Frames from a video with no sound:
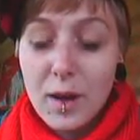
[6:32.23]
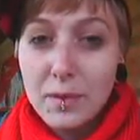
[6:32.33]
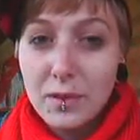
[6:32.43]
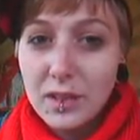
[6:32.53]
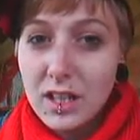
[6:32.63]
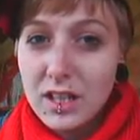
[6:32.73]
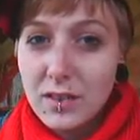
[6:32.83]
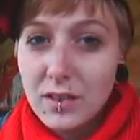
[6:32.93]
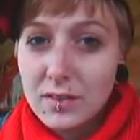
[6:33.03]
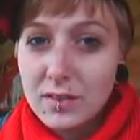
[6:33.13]
I
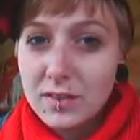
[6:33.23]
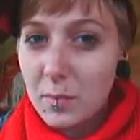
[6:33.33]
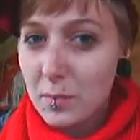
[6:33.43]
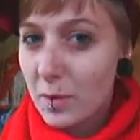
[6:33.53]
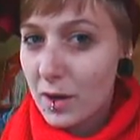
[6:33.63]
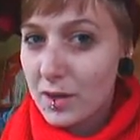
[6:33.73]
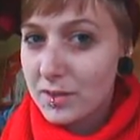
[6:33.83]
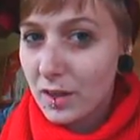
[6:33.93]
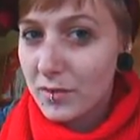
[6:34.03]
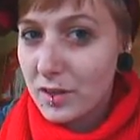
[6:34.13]
believe that in some
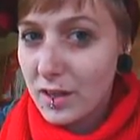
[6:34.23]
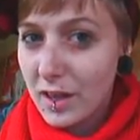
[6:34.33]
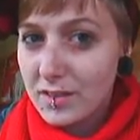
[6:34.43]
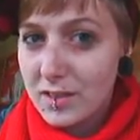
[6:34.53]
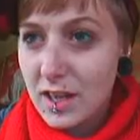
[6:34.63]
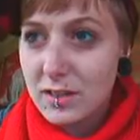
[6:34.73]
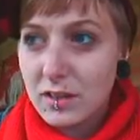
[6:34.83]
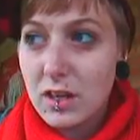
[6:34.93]
parts of the United States,